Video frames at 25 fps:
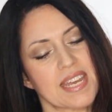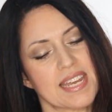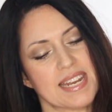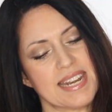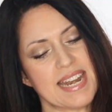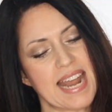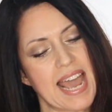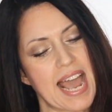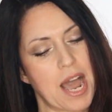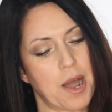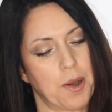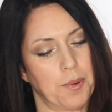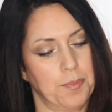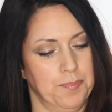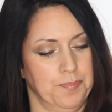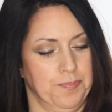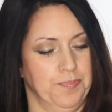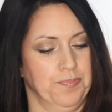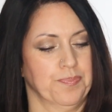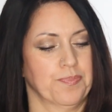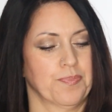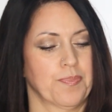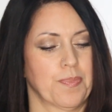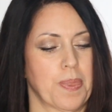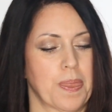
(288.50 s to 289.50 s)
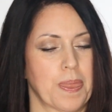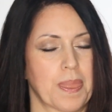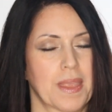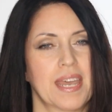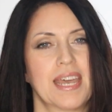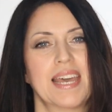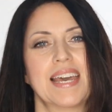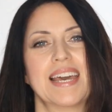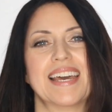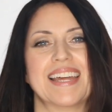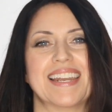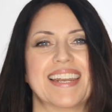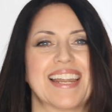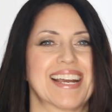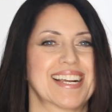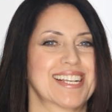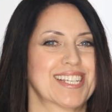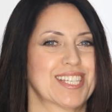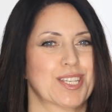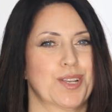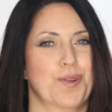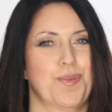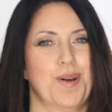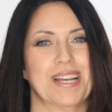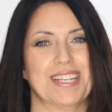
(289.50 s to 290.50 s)
Now,
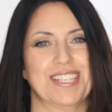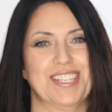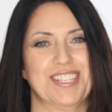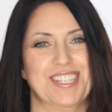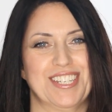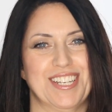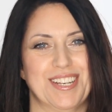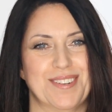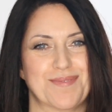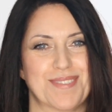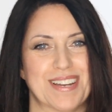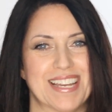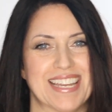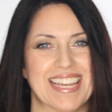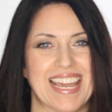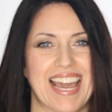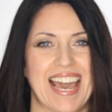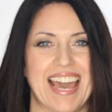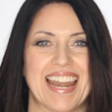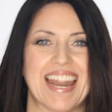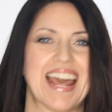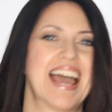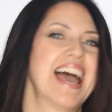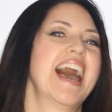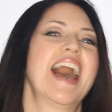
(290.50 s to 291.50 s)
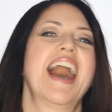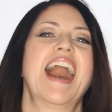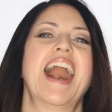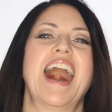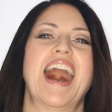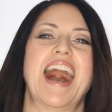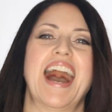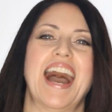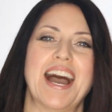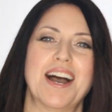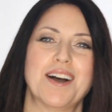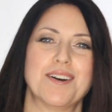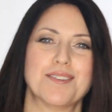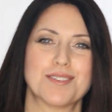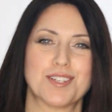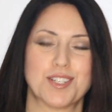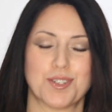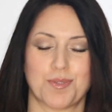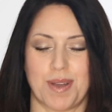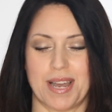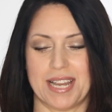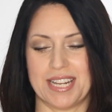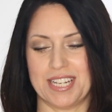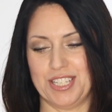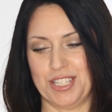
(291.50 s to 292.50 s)
next question we get, how
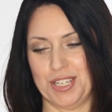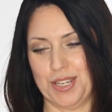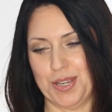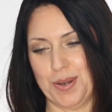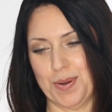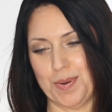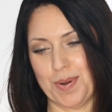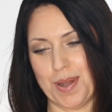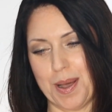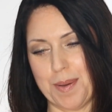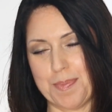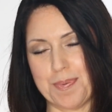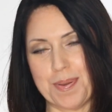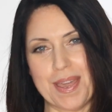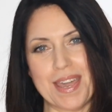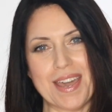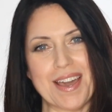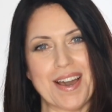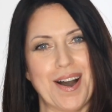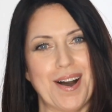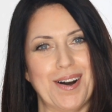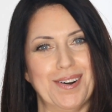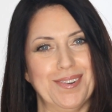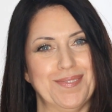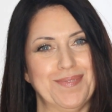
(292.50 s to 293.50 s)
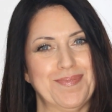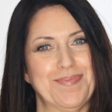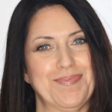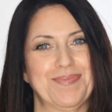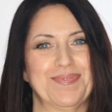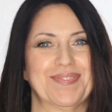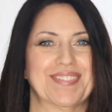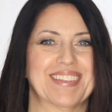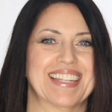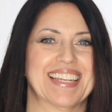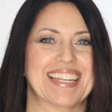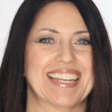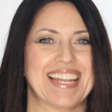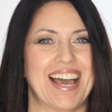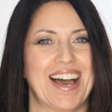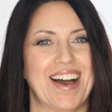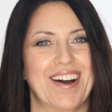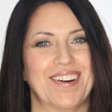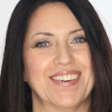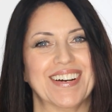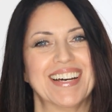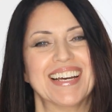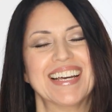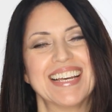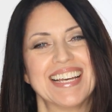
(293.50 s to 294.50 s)
do I do a peel?
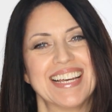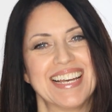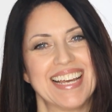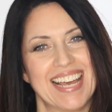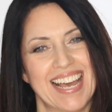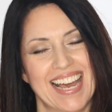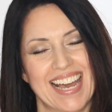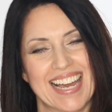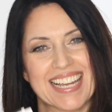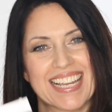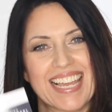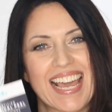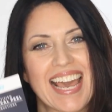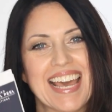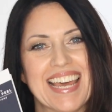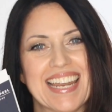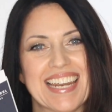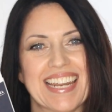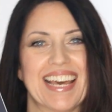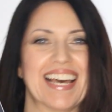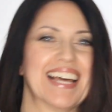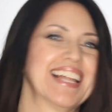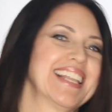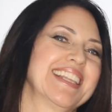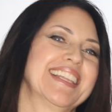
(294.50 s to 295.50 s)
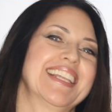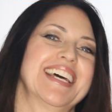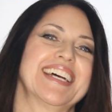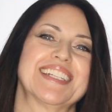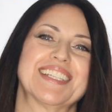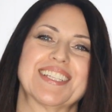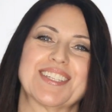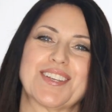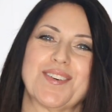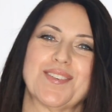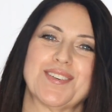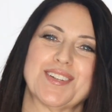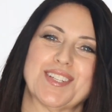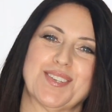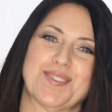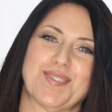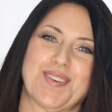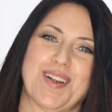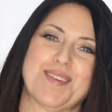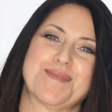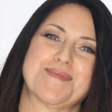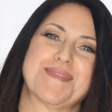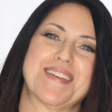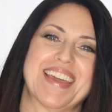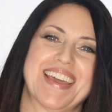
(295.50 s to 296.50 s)
Now, again, let's go to
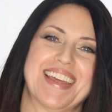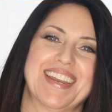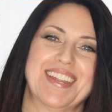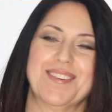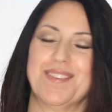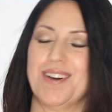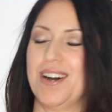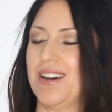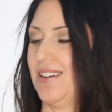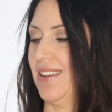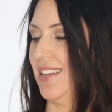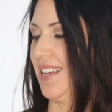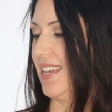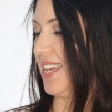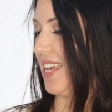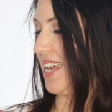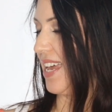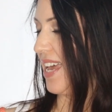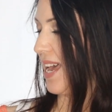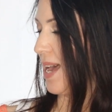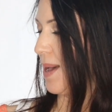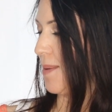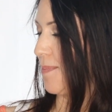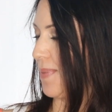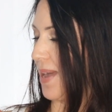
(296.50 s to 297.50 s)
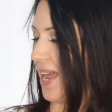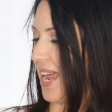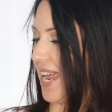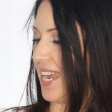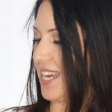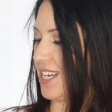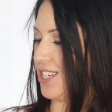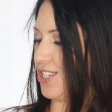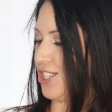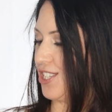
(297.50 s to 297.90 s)
our manual. Page